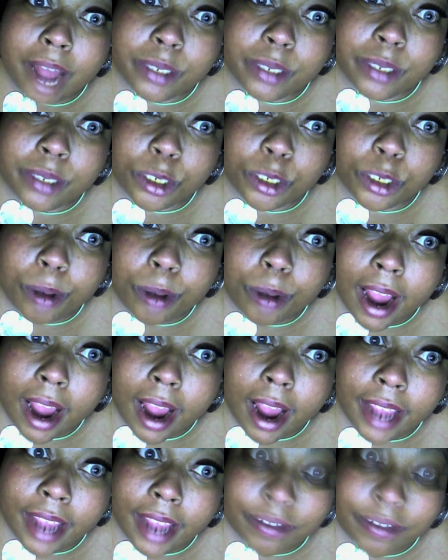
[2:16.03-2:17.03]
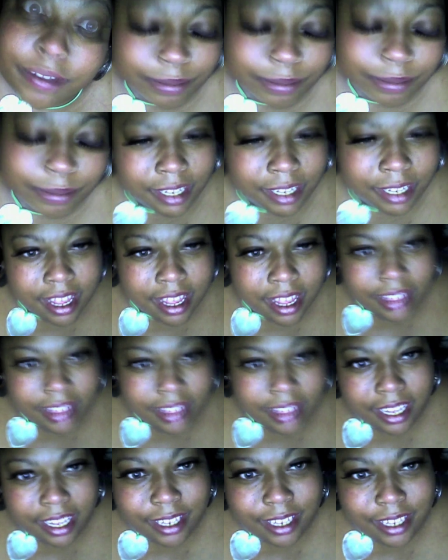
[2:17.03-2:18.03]
subscribe.
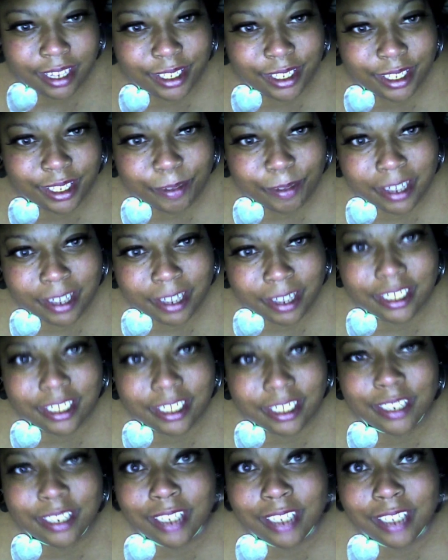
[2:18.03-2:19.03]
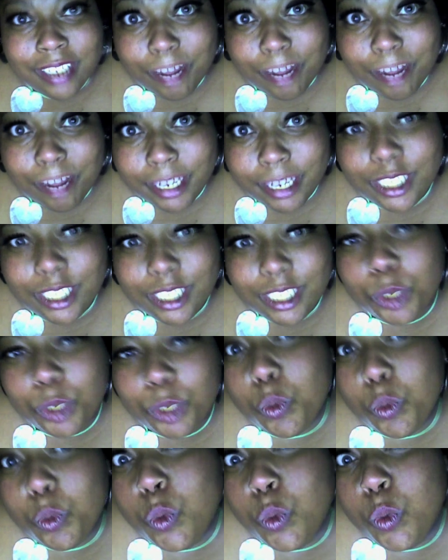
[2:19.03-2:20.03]
Thank you so much. God bless.
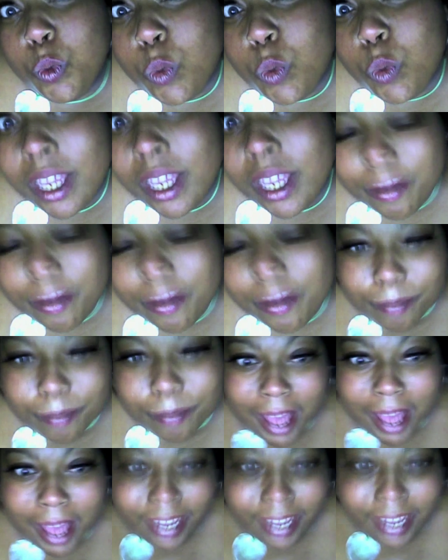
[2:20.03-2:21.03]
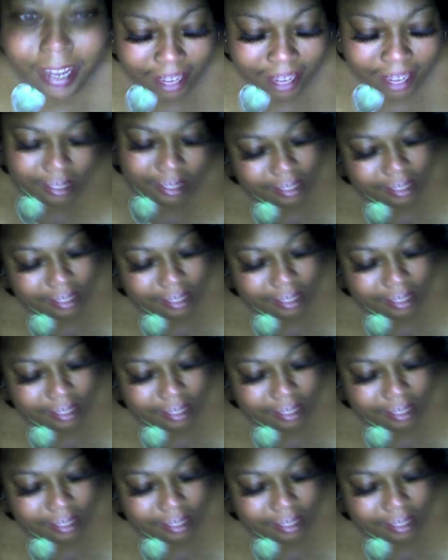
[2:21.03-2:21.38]
Bye.